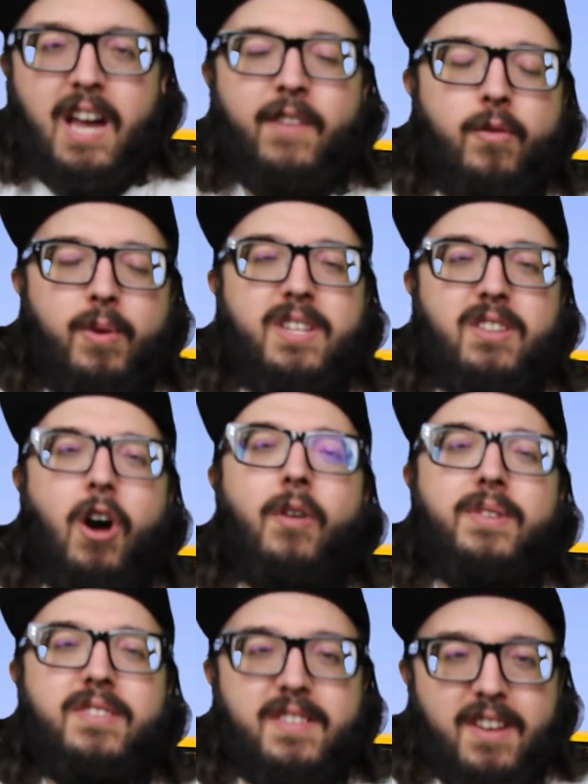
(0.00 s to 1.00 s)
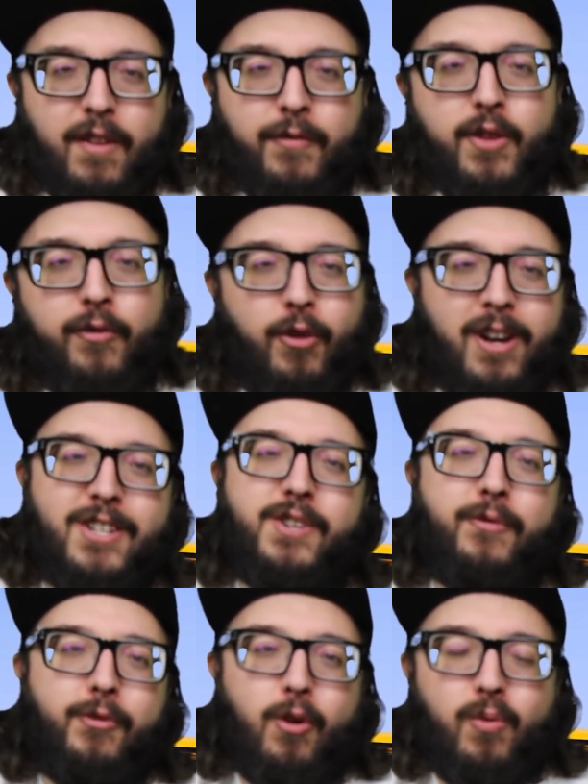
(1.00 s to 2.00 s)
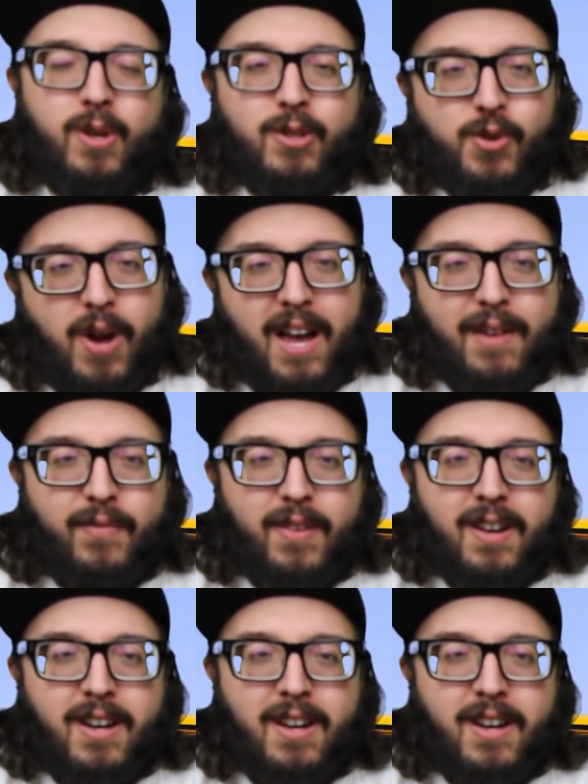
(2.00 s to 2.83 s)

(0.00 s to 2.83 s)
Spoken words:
Everybody's obviously there for the front engine, front wheel drive